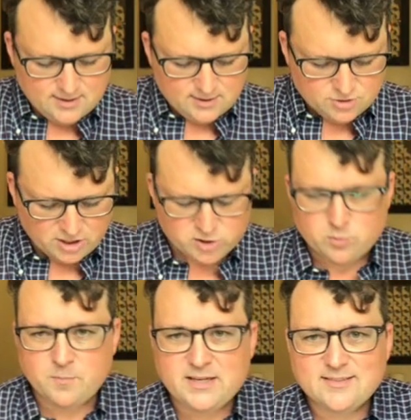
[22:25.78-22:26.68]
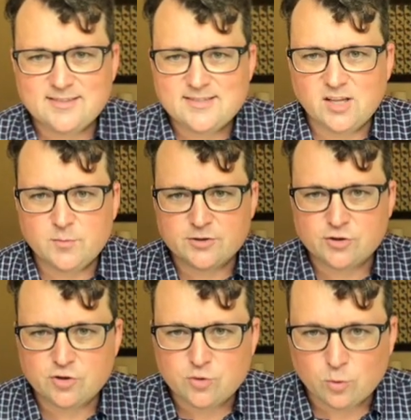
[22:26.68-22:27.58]
Joshua begins to tell them a
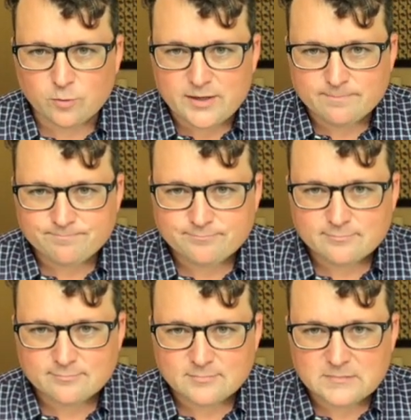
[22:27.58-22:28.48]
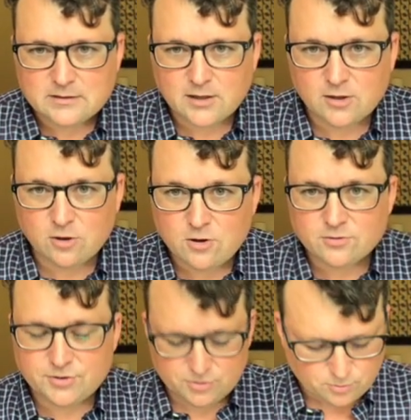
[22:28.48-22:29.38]
story, a long
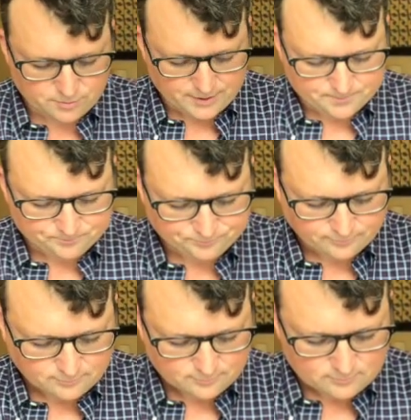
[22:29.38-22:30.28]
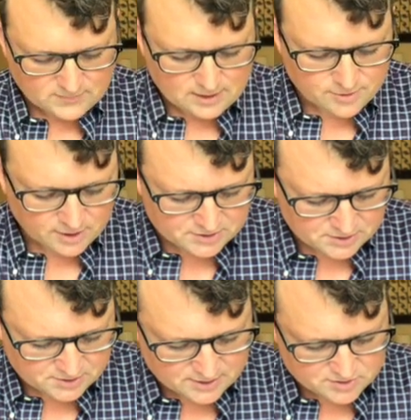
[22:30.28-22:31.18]
story. Thus
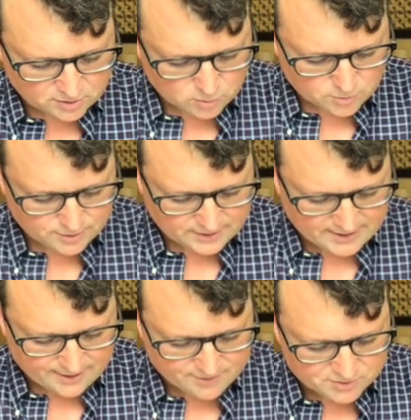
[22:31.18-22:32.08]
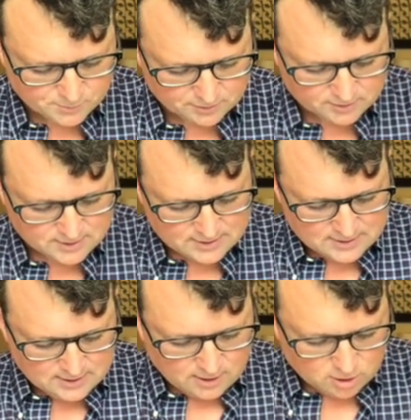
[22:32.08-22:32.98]
says the Lord, the God of Israel,
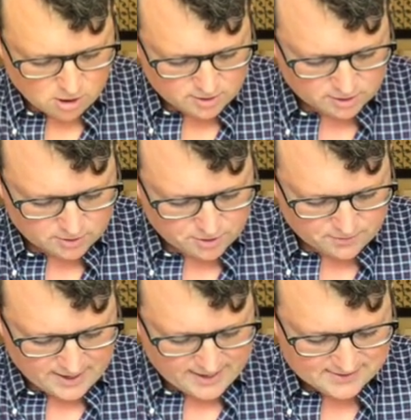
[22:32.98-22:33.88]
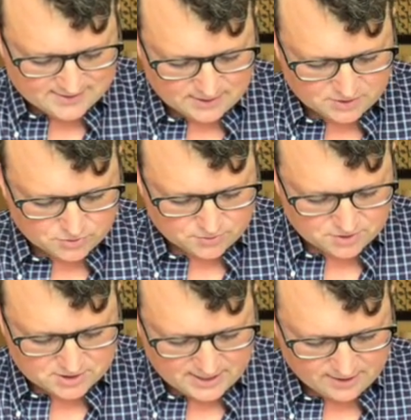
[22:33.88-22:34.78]
long ago, your ancestors,
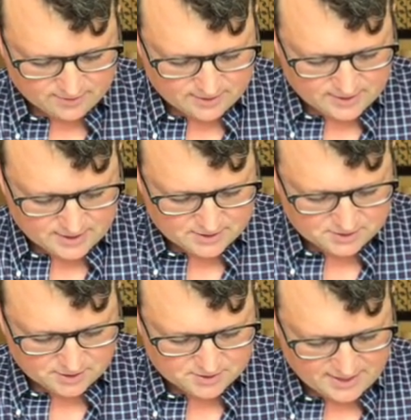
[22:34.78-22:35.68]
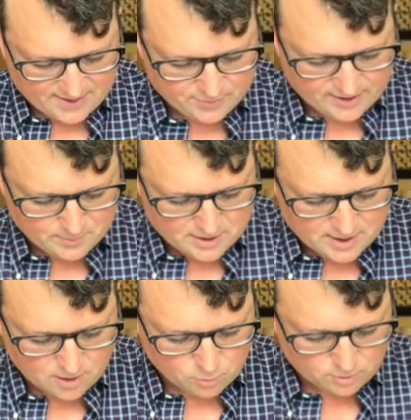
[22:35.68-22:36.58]
Terah and his sons Abraham and
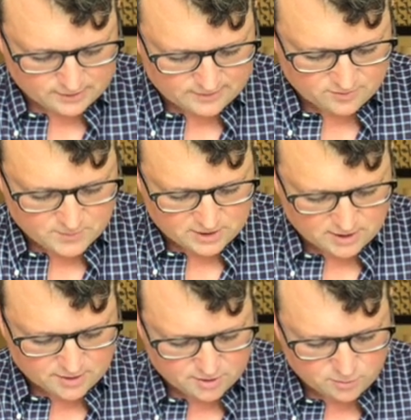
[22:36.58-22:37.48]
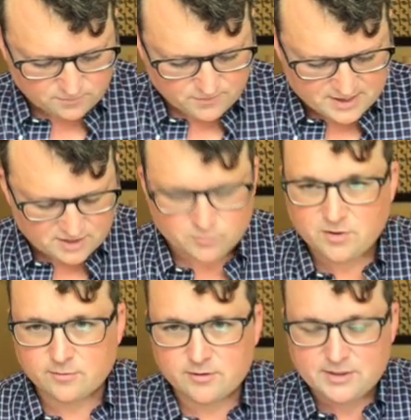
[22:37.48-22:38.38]
Nahor, lived beyond the Euphrates
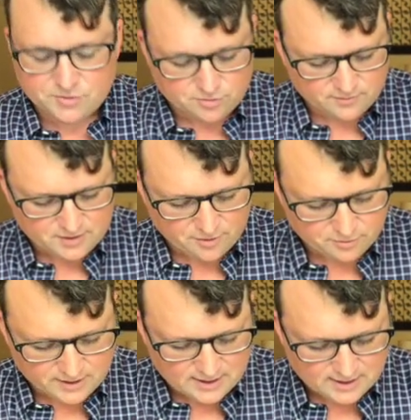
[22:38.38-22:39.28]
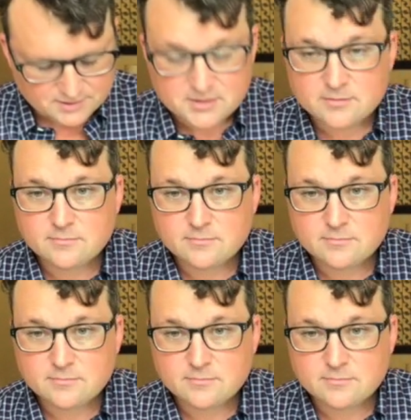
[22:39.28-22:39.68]
River and served other gods.